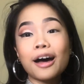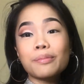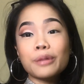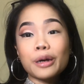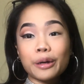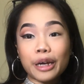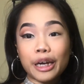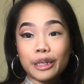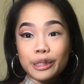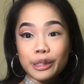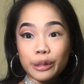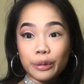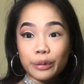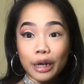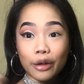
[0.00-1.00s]
Okay,
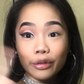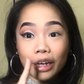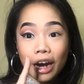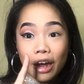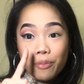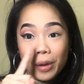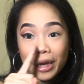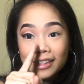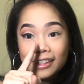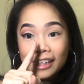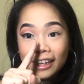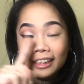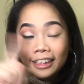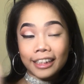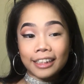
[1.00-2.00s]
so now that I've
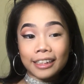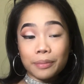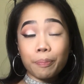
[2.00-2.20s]
painstakingly